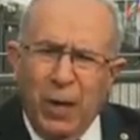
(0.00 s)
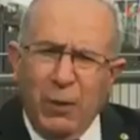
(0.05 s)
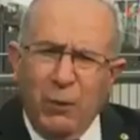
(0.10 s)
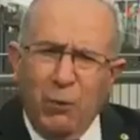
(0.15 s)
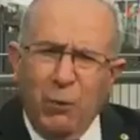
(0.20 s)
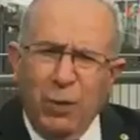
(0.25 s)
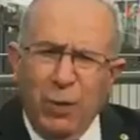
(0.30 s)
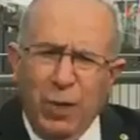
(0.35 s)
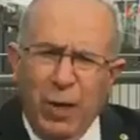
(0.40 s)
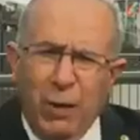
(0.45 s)

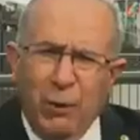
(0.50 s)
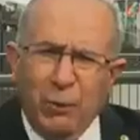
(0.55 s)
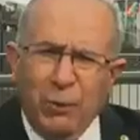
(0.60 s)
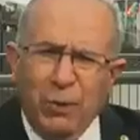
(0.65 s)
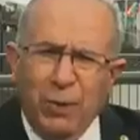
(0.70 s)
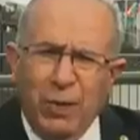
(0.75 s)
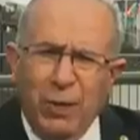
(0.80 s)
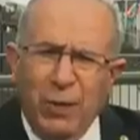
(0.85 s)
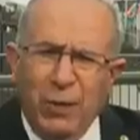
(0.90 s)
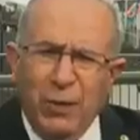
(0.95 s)
and
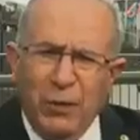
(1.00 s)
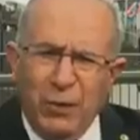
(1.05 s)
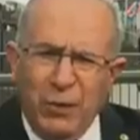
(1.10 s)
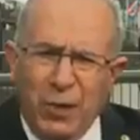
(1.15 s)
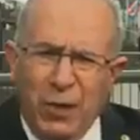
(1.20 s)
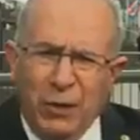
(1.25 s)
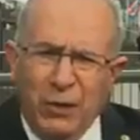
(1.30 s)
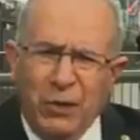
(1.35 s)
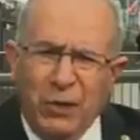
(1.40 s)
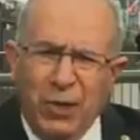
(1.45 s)
without
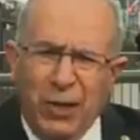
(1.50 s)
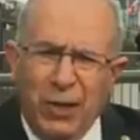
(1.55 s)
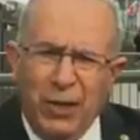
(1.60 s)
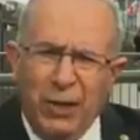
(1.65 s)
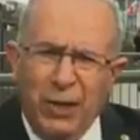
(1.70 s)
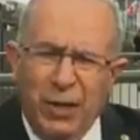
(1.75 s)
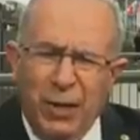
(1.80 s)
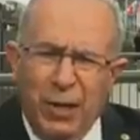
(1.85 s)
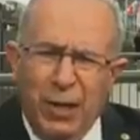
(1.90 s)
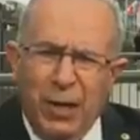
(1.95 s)
such
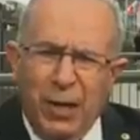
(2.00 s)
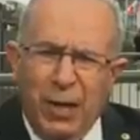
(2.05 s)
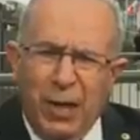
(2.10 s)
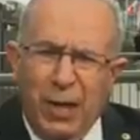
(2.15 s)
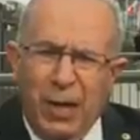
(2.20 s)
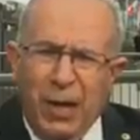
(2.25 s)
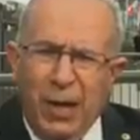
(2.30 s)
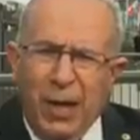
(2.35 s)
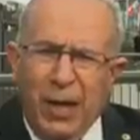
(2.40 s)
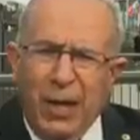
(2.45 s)
a
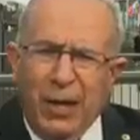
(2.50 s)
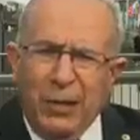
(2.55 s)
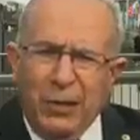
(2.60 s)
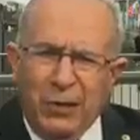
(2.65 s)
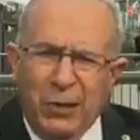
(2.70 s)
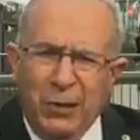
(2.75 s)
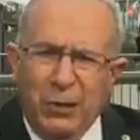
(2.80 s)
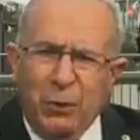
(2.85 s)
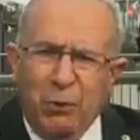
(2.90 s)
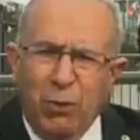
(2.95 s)

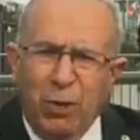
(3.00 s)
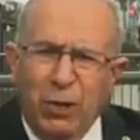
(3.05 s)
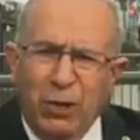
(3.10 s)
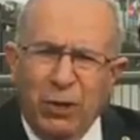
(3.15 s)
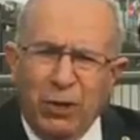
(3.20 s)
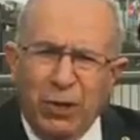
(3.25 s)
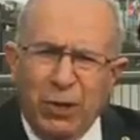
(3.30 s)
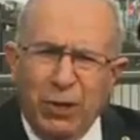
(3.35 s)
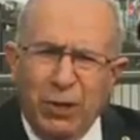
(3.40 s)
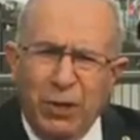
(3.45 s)

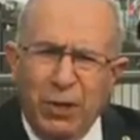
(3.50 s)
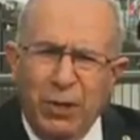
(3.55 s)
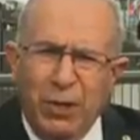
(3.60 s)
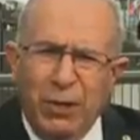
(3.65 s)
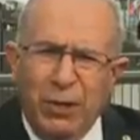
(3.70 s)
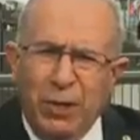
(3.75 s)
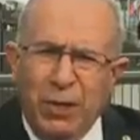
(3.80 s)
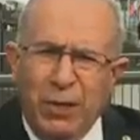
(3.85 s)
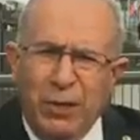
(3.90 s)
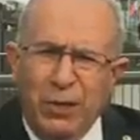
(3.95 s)
situation,
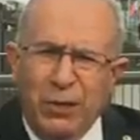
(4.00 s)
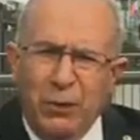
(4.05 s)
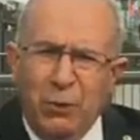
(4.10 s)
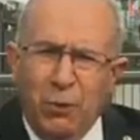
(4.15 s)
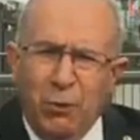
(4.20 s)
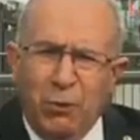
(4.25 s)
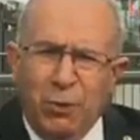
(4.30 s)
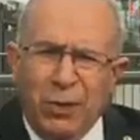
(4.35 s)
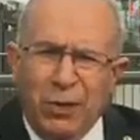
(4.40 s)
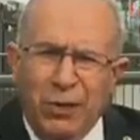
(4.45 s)
there
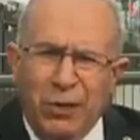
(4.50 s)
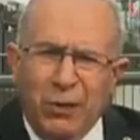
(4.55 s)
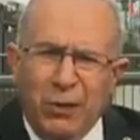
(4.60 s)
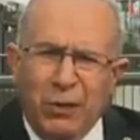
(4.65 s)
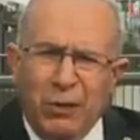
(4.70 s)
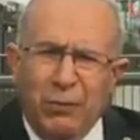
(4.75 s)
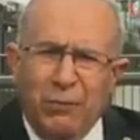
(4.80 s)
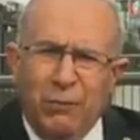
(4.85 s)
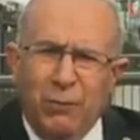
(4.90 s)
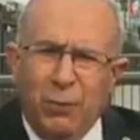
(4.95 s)
is no
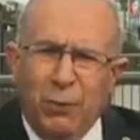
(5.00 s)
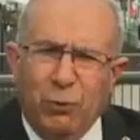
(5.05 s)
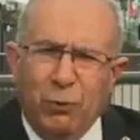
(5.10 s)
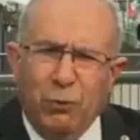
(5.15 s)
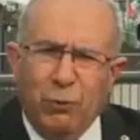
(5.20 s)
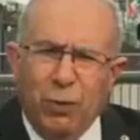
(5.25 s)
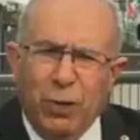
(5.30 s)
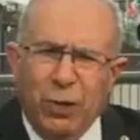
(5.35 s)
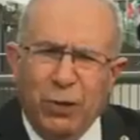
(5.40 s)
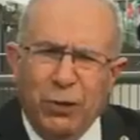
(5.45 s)
reason for
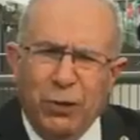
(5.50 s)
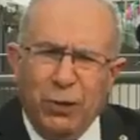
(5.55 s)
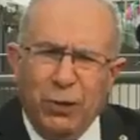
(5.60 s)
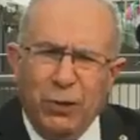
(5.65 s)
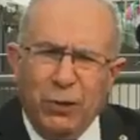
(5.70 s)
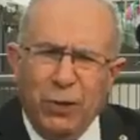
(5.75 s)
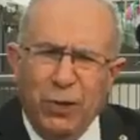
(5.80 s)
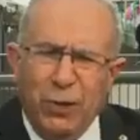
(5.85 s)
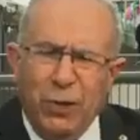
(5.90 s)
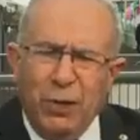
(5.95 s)
two
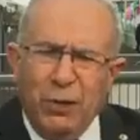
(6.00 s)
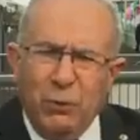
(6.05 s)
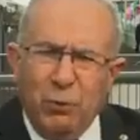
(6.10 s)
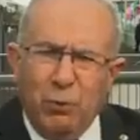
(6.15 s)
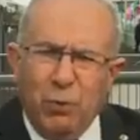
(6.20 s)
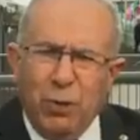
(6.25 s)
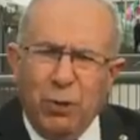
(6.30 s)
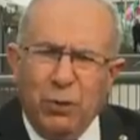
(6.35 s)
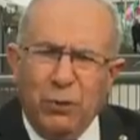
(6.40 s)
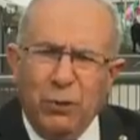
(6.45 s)
countries
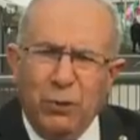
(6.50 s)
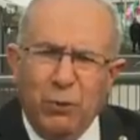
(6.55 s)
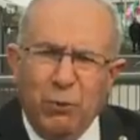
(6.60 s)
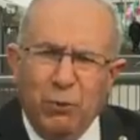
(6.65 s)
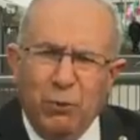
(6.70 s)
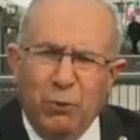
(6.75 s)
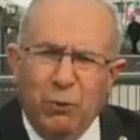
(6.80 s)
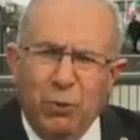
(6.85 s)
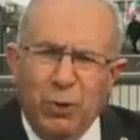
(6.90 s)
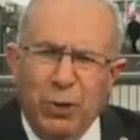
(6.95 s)
to
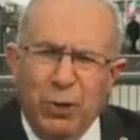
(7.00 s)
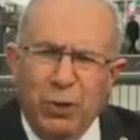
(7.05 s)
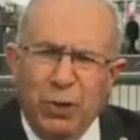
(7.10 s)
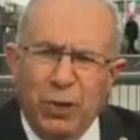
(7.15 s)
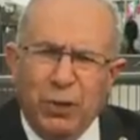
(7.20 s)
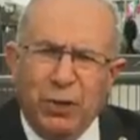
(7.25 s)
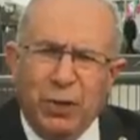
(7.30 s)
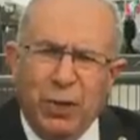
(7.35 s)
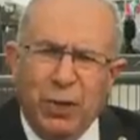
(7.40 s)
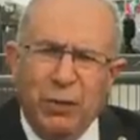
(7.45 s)
continue to
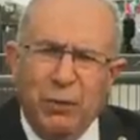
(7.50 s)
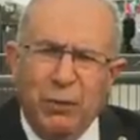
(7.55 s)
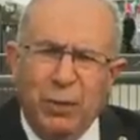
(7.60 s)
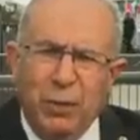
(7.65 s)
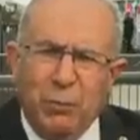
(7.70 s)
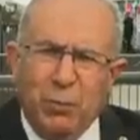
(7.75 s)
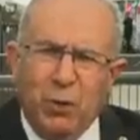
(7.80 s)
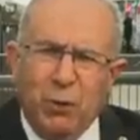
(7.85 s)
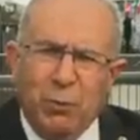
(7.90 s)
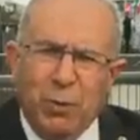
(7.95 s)
entertain
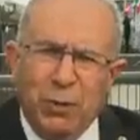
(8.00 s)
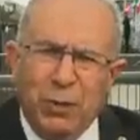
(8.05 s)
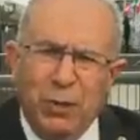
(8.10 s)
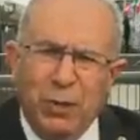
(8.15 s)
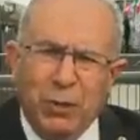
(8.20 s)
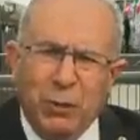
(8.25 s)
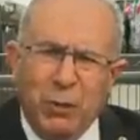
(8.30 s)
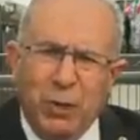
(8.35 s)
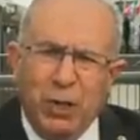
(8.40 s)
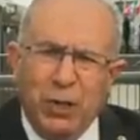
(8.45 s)

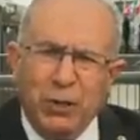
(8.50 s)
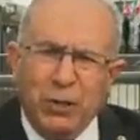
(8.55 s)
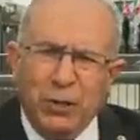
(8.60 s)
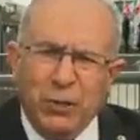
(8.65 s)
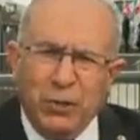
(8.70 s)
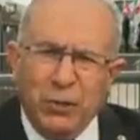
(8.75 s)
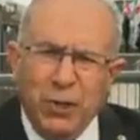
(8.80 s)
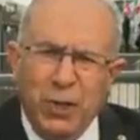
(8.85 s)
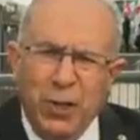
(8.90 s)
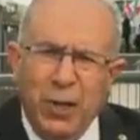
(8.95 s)
diplomatic
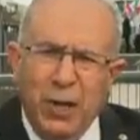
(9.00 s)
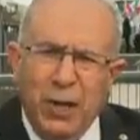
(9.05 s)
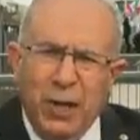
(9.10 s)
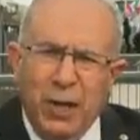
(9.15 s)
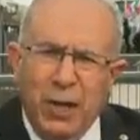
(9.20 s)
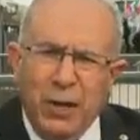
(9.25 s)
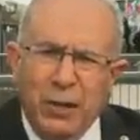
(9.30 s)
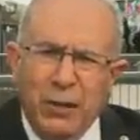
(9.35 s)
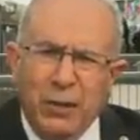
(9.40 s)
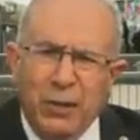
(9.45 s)
relations
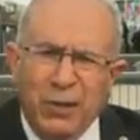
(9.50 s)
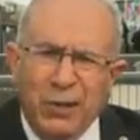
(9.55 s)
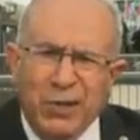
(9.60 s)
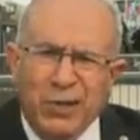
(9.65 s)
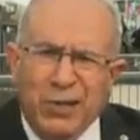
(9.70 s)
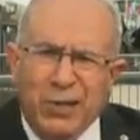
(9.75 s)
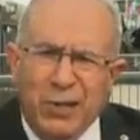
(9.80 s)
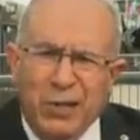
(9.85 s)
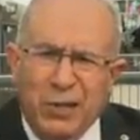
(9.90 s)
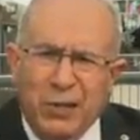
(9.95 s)
and